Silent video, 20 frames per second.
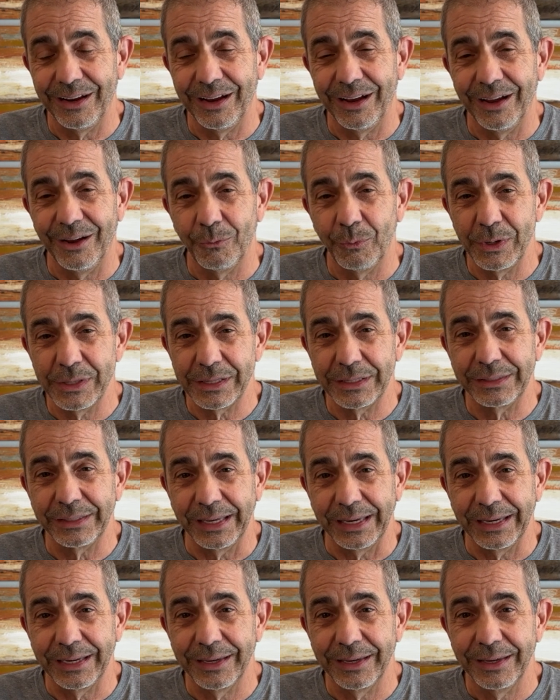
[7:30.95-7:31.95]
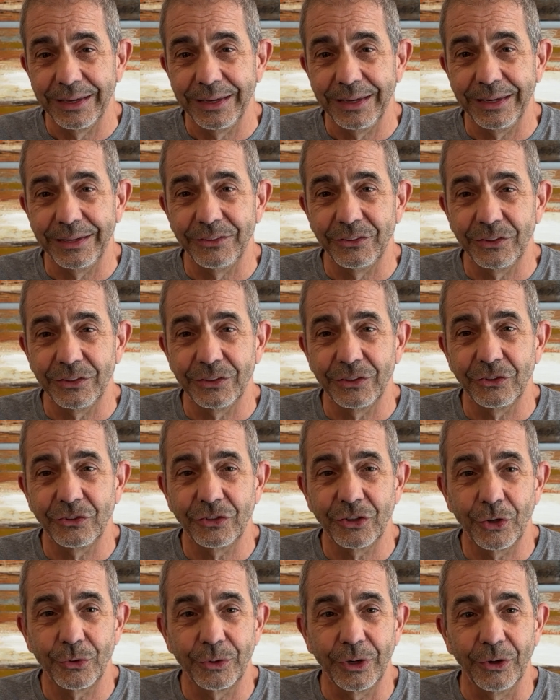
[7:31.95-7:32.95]
with a link into the
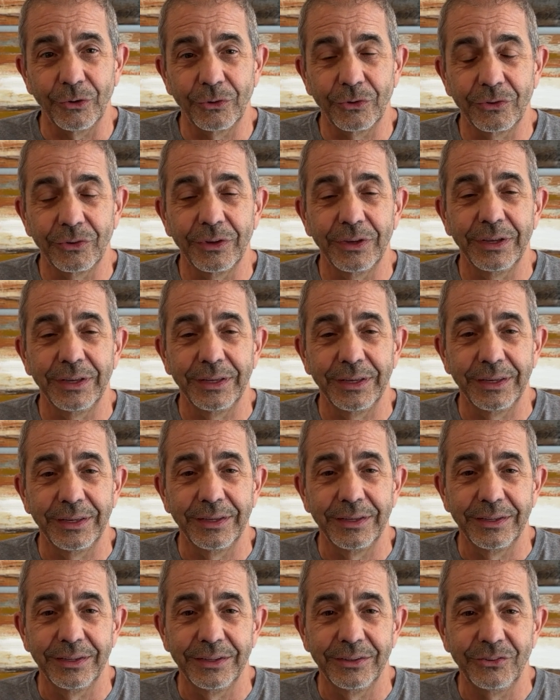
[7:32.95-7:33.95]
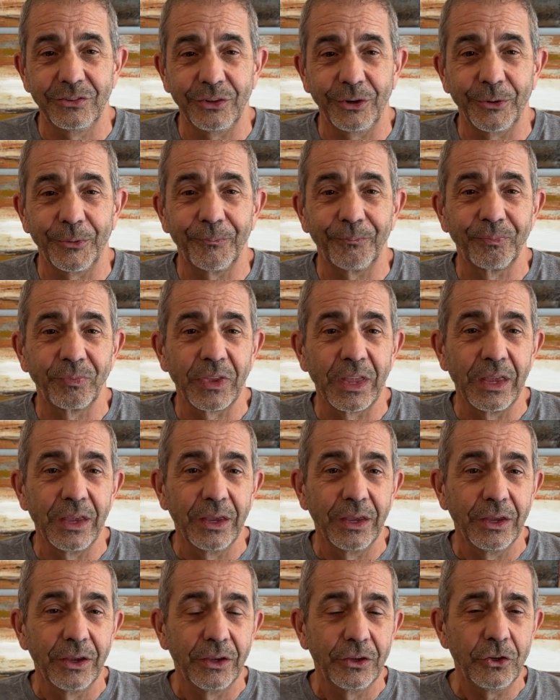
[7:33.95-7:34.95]
show notes. So
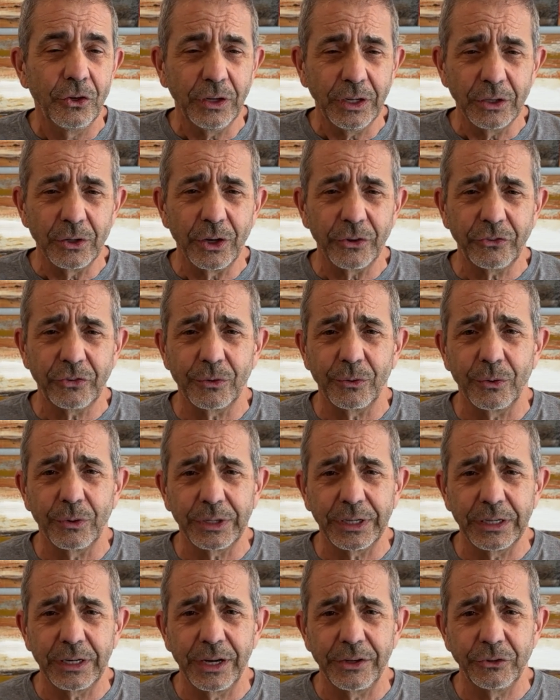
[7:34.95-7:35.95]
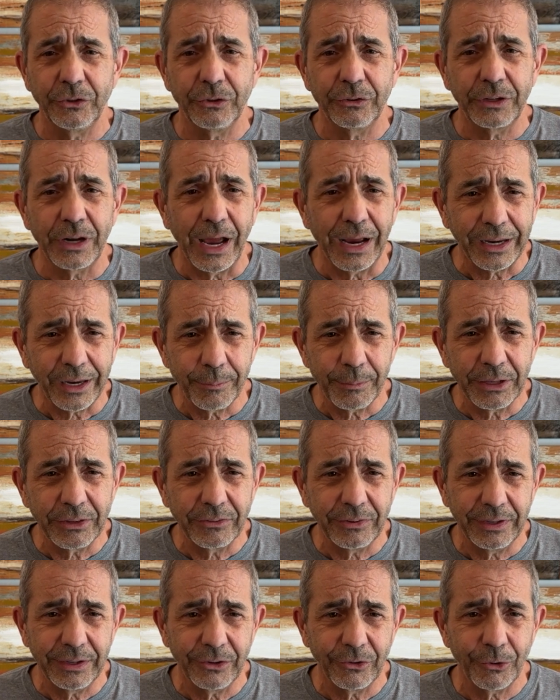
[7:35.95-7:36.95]
you can also organize your documents
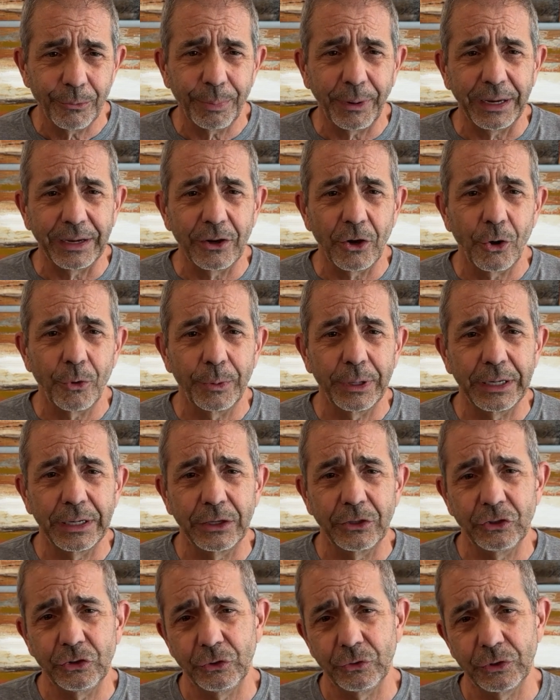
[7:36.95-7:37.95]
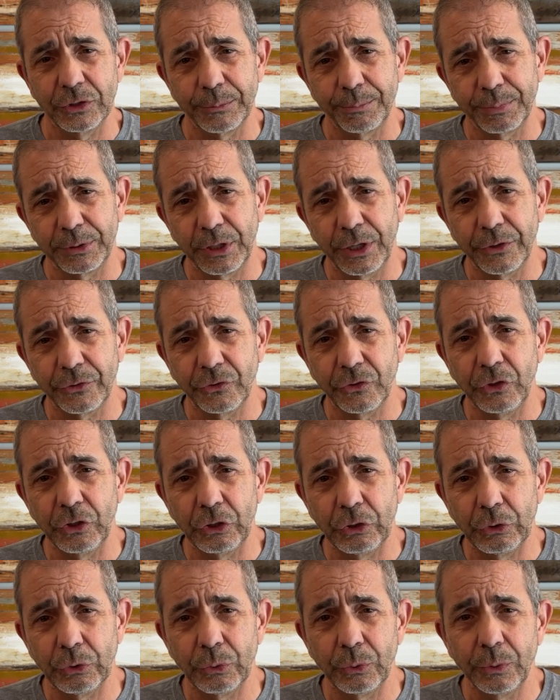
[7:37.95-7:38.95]
here by going to the plus
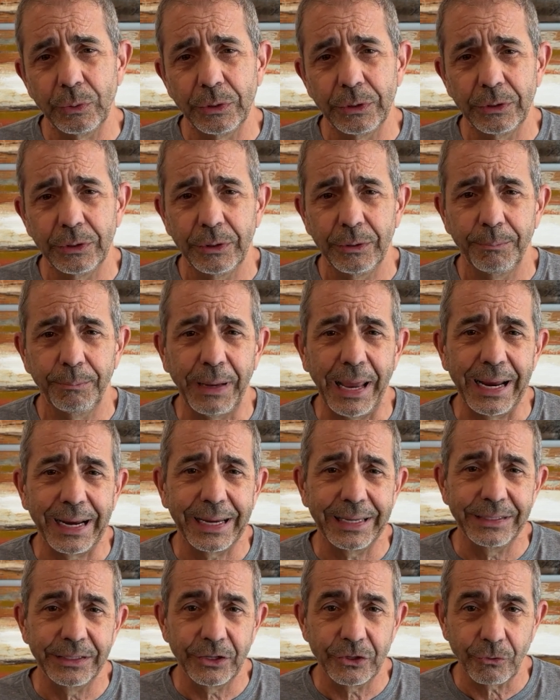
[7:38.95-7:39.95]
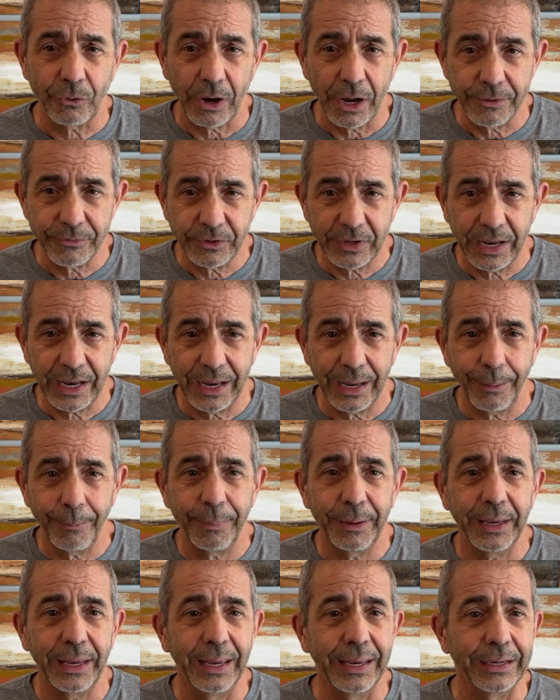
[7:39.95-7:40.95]
new back in the Drive
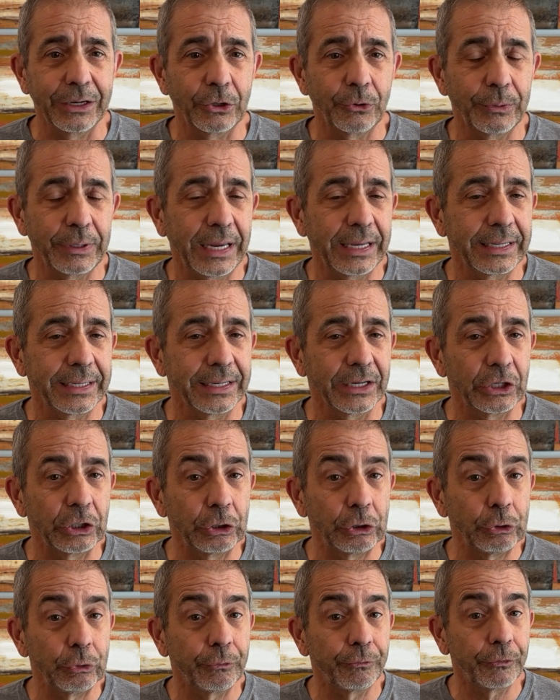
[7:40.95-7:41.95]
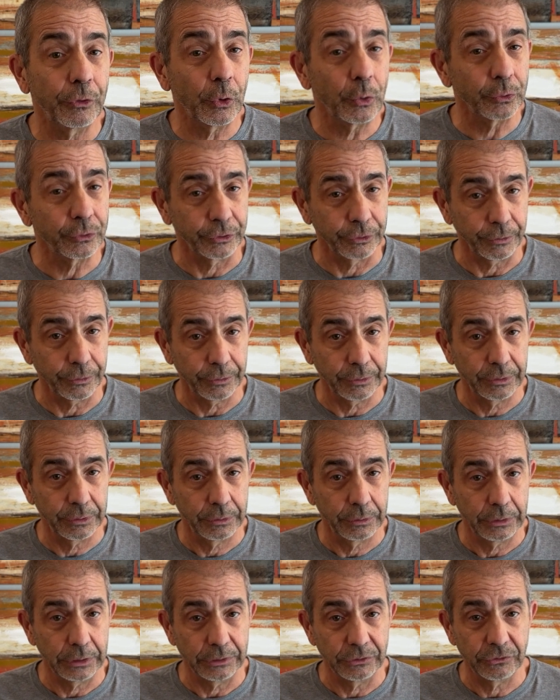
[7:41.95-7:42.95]
tab and creating a new folder
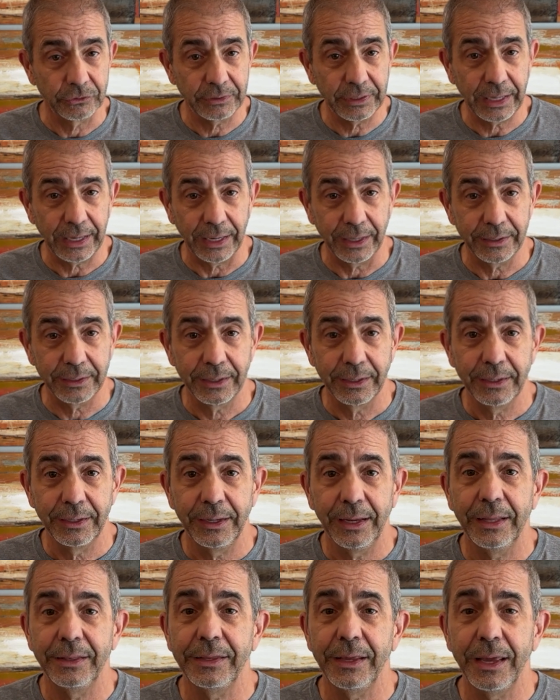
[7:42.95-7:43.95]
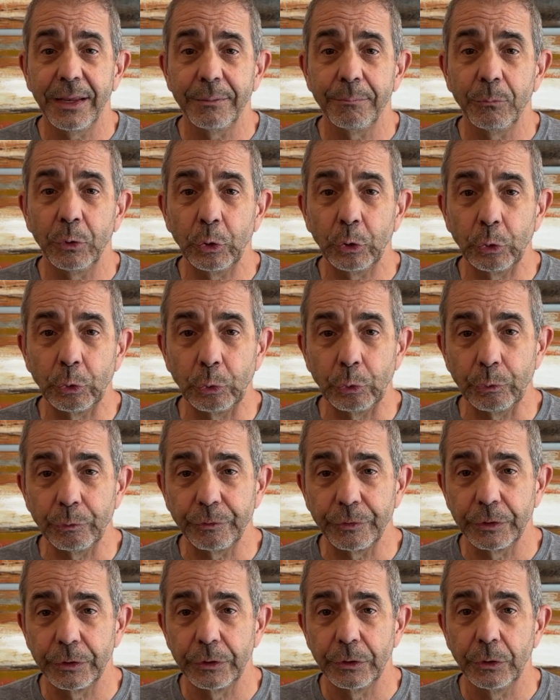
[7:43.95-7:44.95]
instead, and then
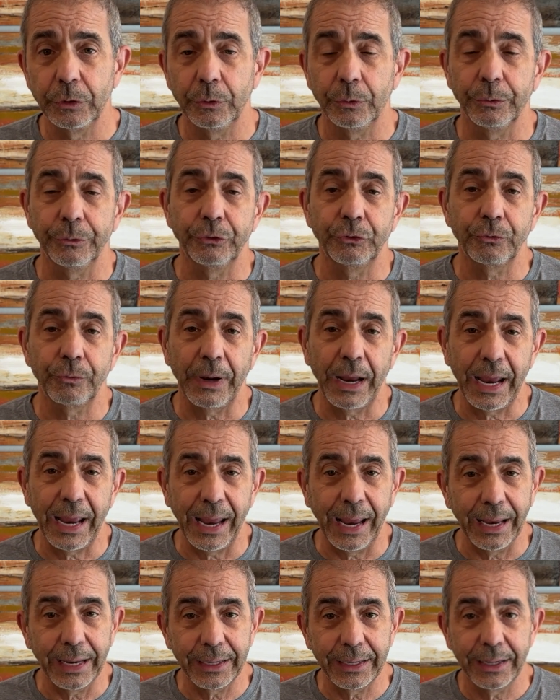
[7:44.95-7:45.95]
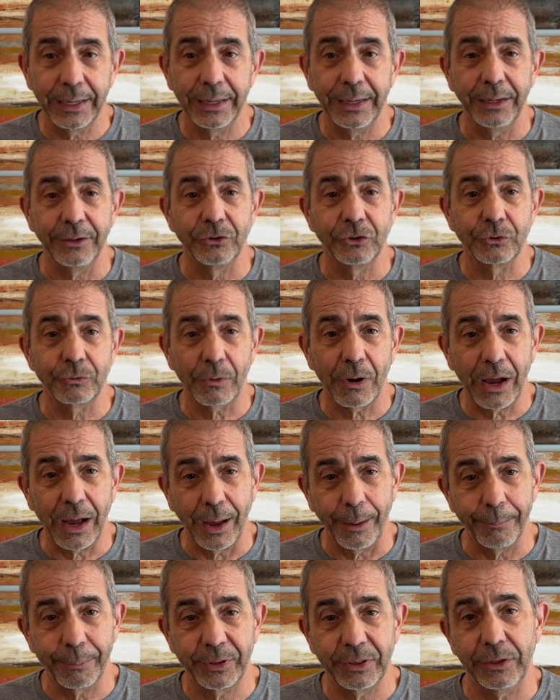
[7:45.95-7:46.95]
move or drag and
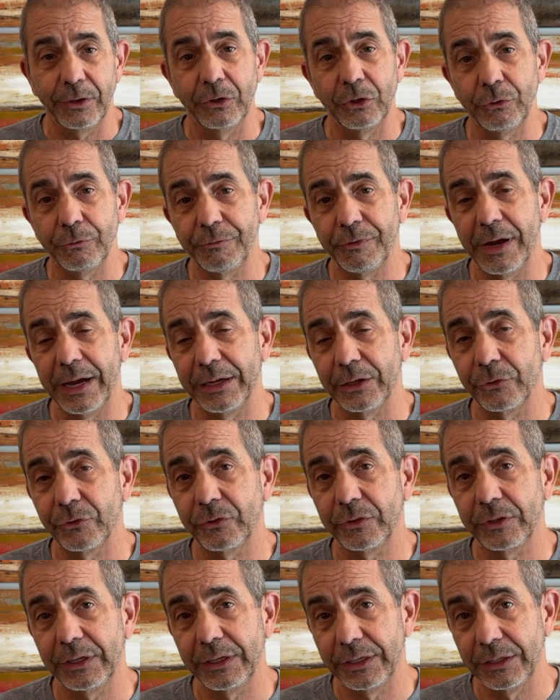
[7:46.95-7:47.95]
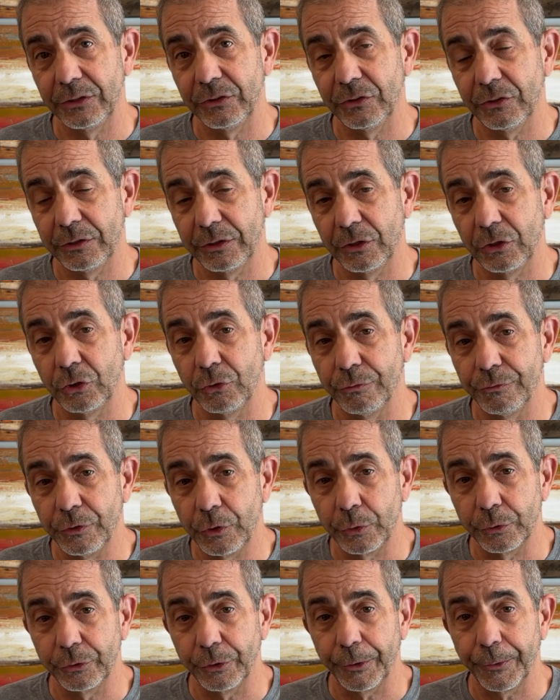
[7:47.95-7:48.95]
drop the new files into the new
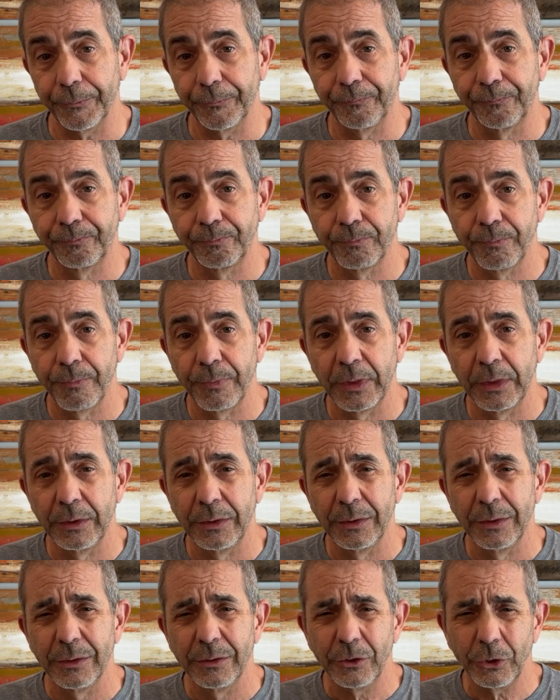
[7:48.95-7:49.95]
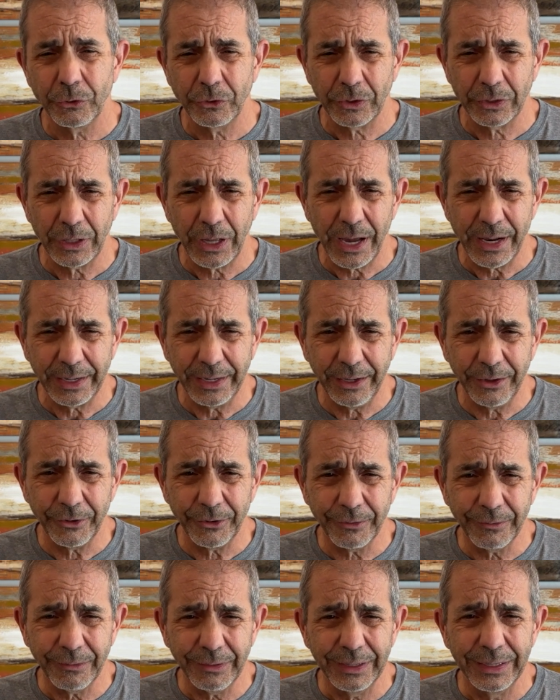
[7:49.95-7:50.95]
folder. There's a lot
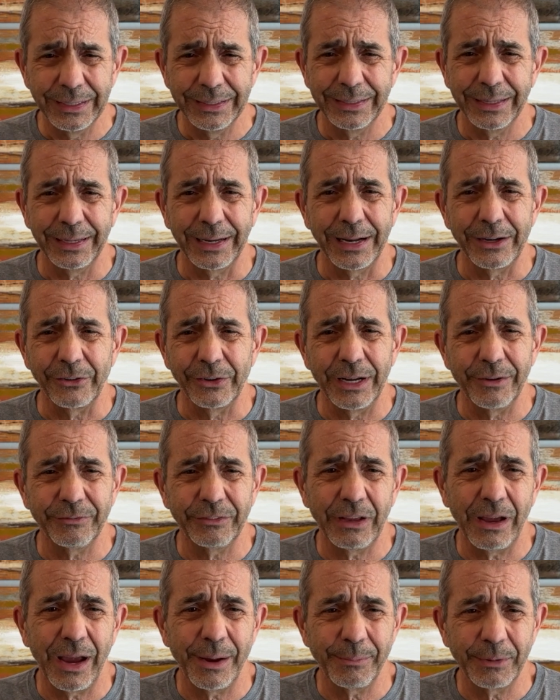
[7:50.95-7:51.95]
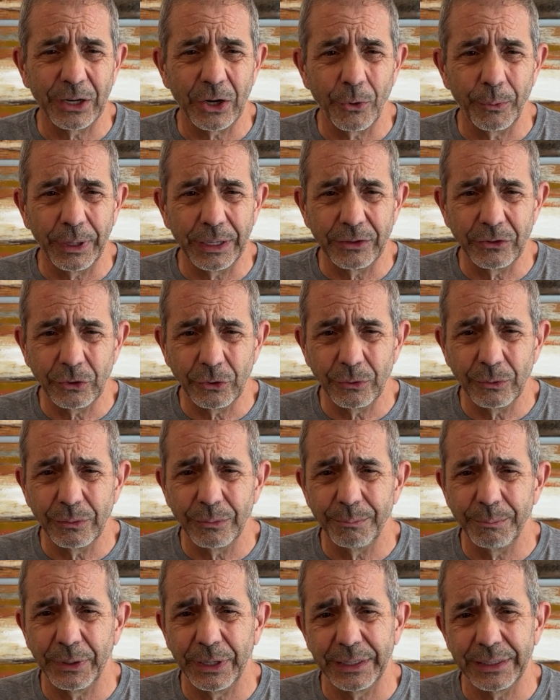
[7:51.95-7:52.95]
here that I don't have time to go into,
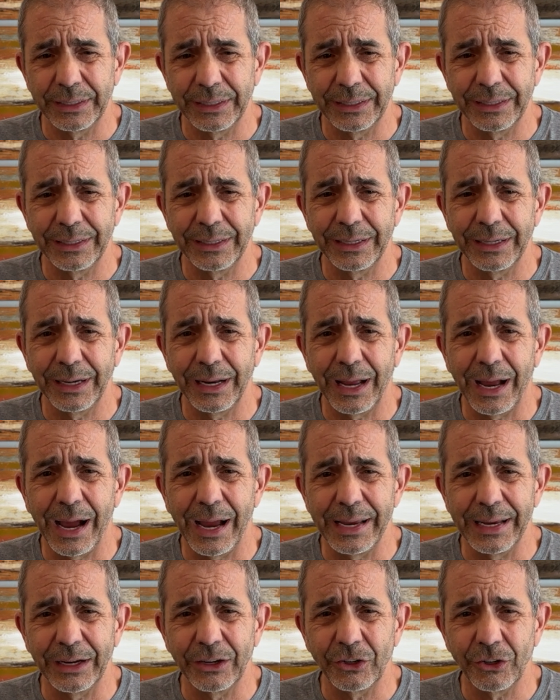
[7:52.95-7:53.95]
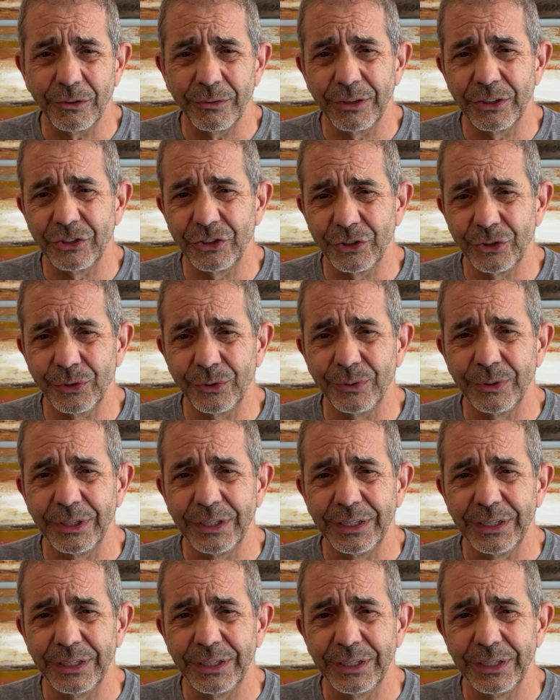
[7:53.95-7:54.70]
but I encourage you